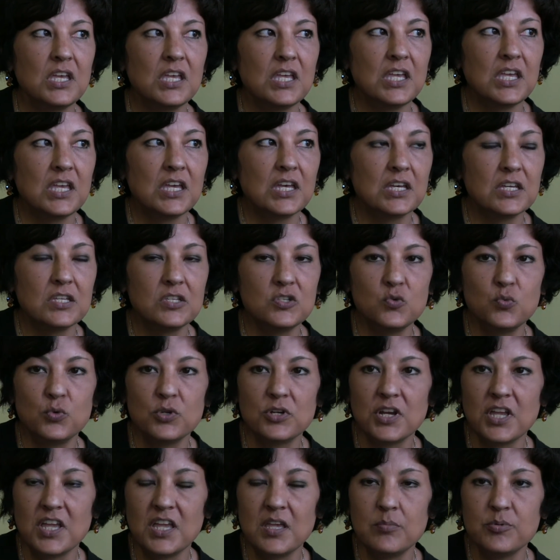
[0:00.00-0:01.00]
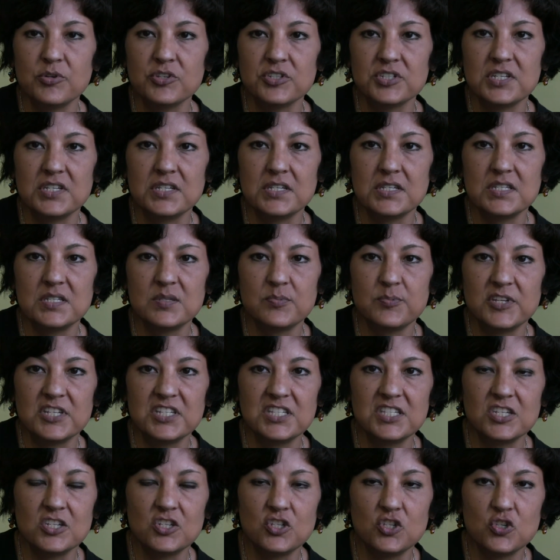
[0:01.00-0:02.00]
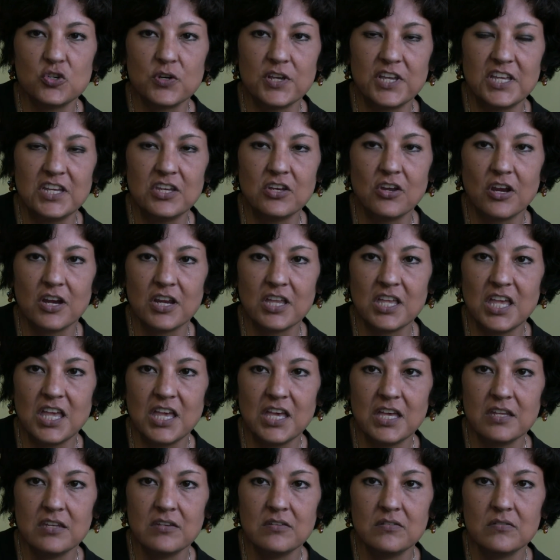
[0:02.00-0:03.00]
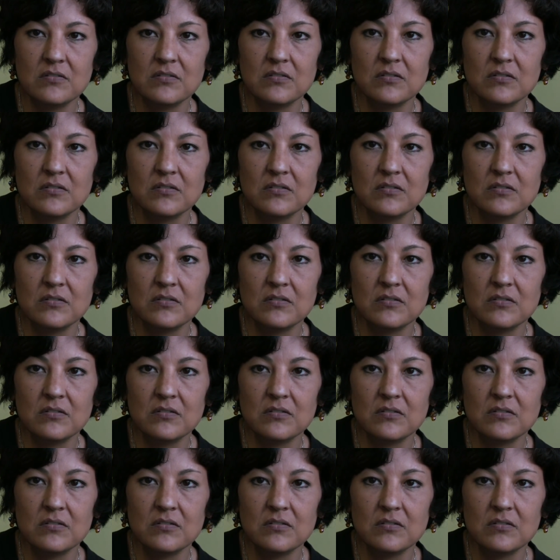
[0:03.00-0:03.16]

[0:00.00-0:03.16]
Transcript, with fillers: and we're able to dispense and train Narcan